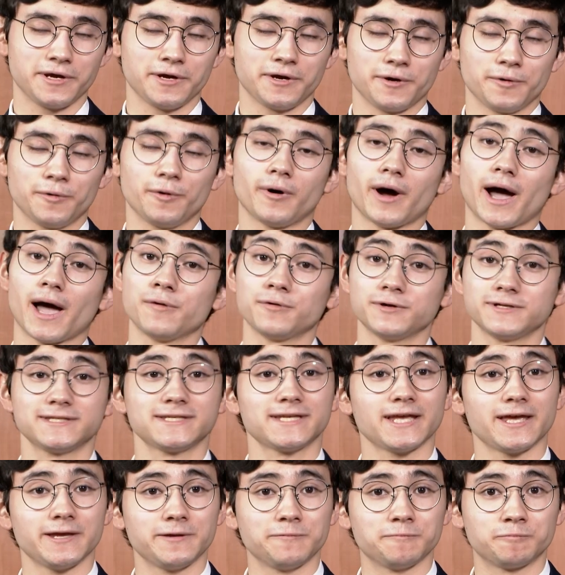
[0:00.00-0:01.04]
Well, I would
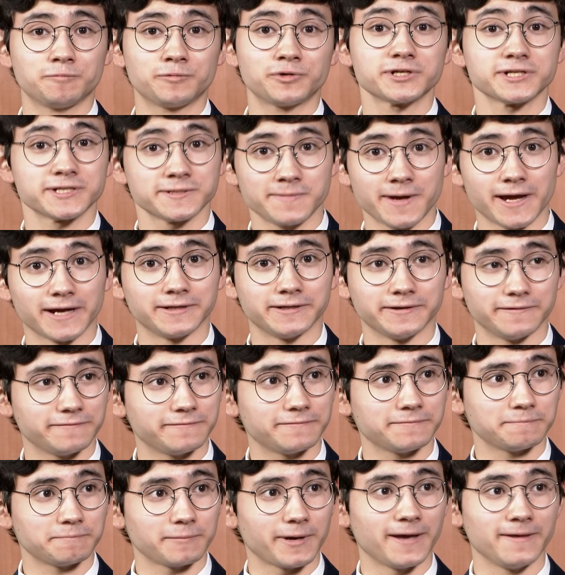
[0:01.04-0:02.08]
say
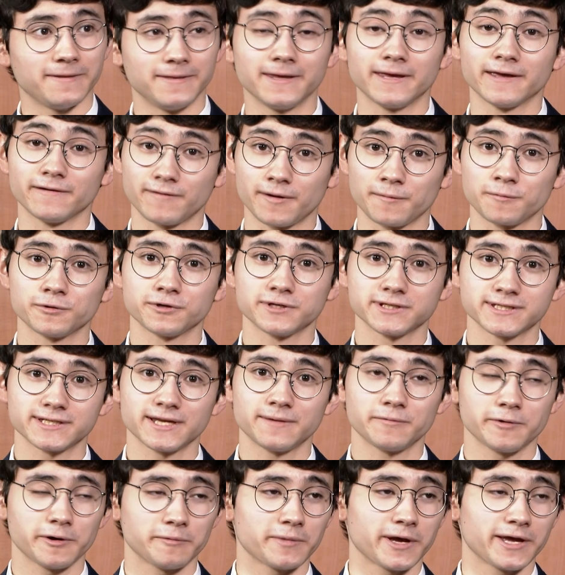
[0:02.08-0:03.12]
perspective. I think if I'm going to
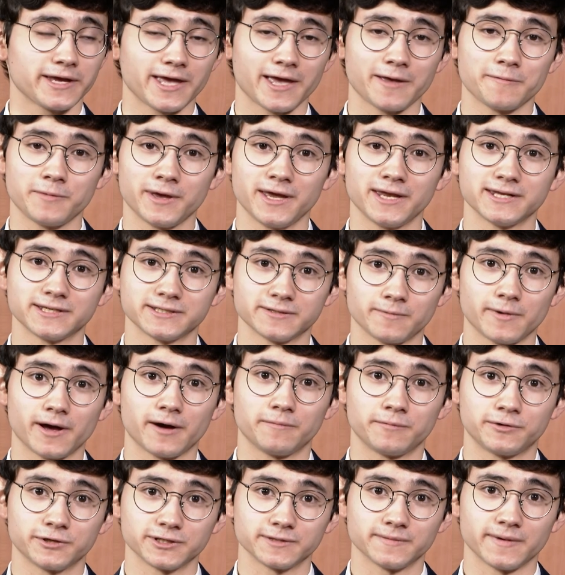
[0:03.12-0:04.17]
sum up my campaign, it's
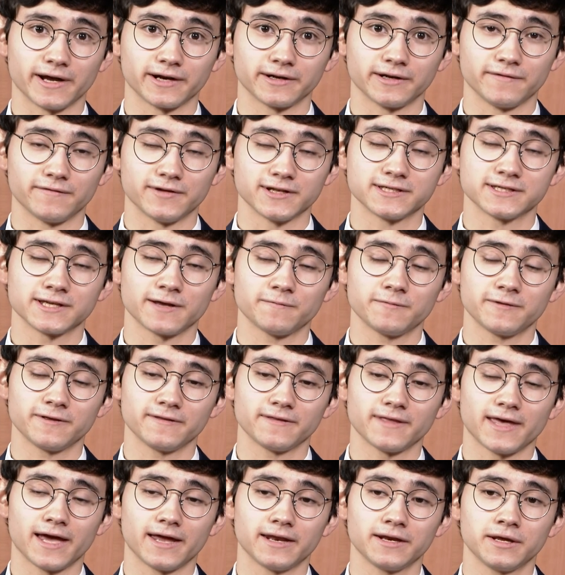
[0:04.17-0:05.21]
about perspective. It's
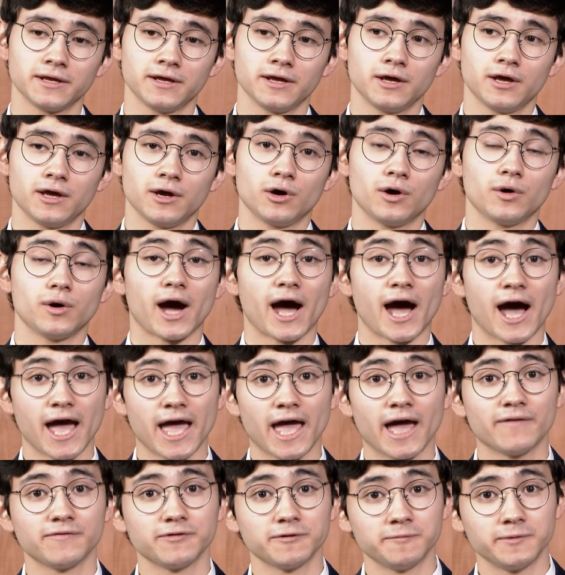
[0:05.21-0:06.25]
something that I
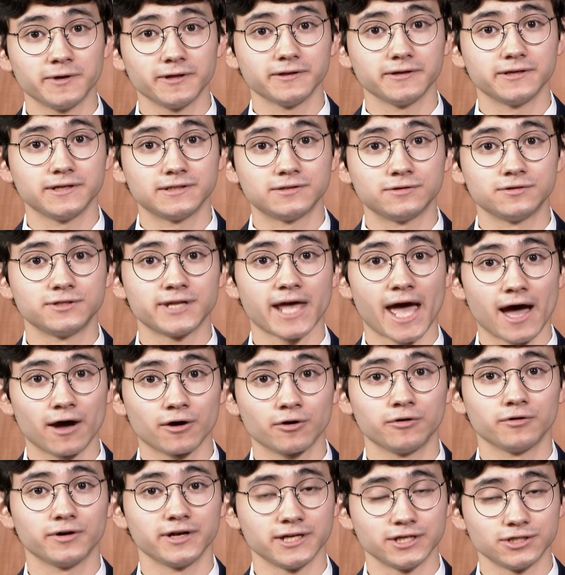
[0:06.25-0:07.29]
have the ability to
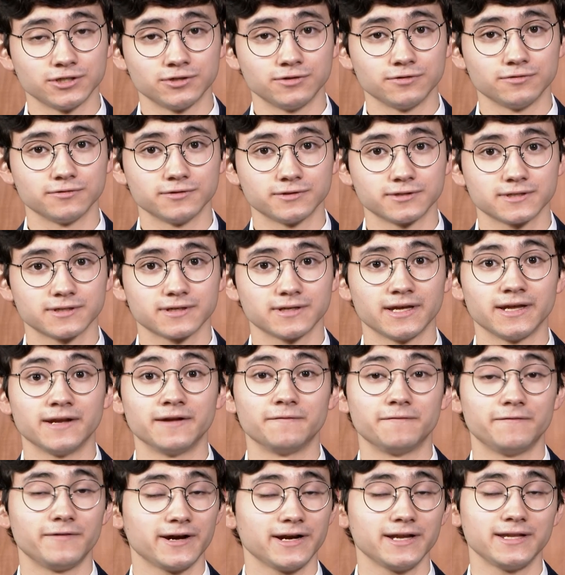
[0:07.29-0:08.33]
tackle issues in
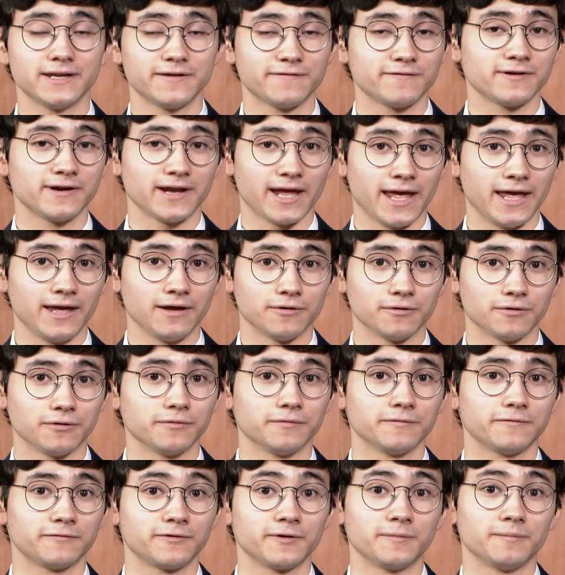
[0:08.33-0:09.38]
a very different
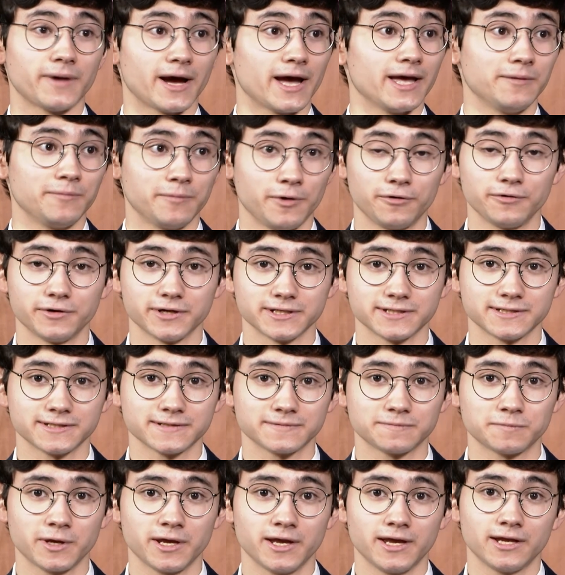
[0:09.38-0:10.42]
angle from my opponents
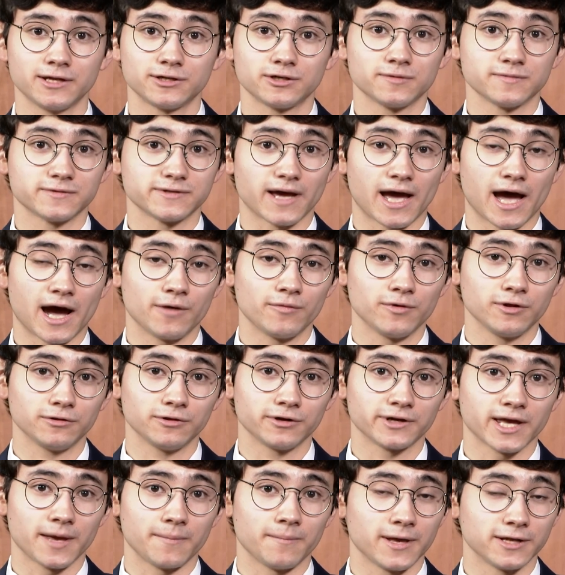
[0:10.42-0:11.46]
in terms of how we
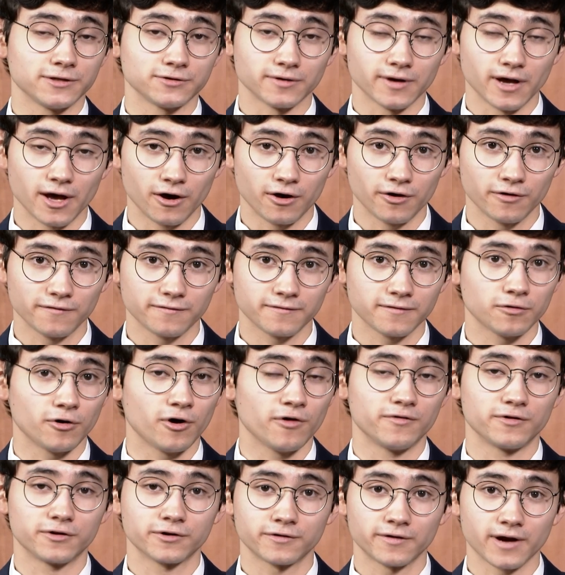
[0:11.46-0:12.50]
look at mental health,
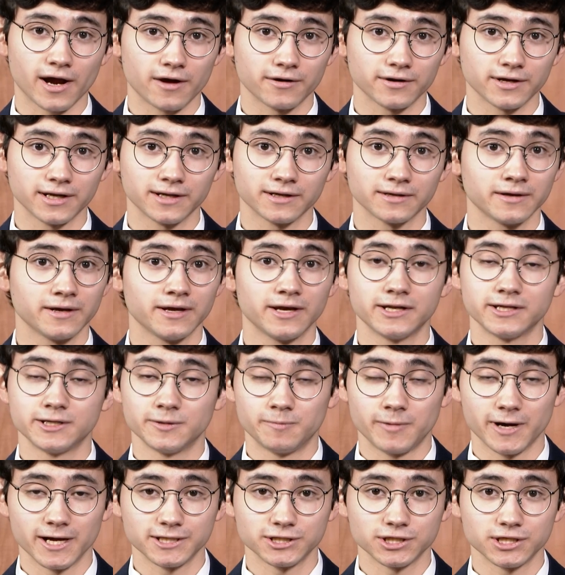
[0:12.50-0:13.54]
overcrowding, the
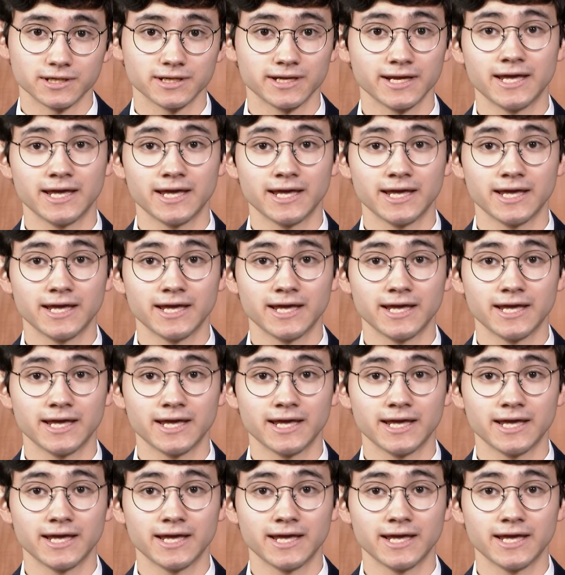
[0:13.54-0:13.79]
budget,